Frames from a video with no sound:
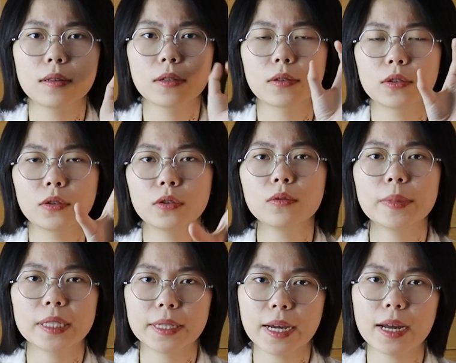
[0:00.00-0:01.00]
there are two
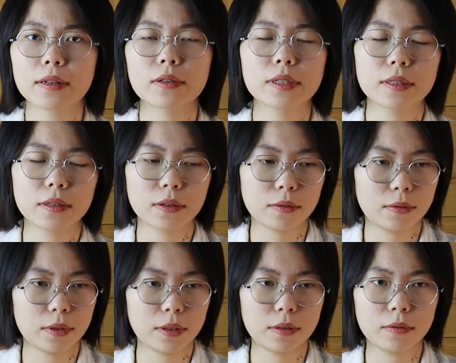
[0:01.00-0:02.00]
main categories
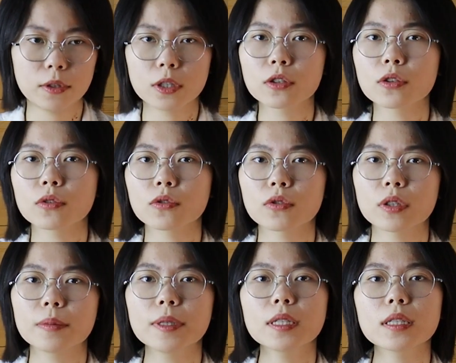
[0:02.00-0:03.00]
of the virtual
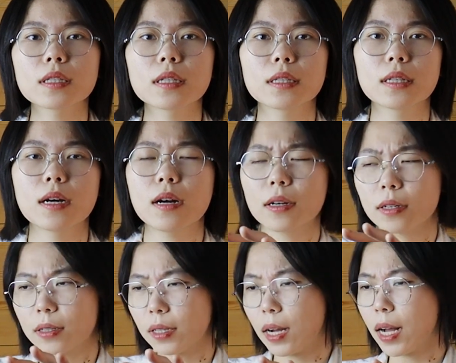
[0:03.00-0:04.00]
streamers that are
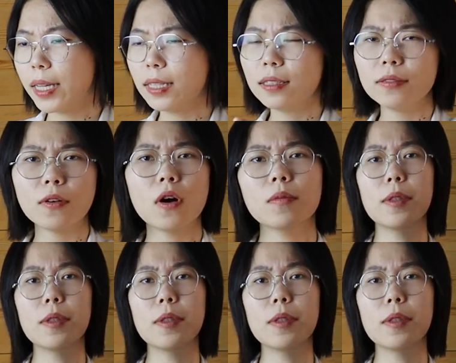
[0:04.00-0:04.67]
kind of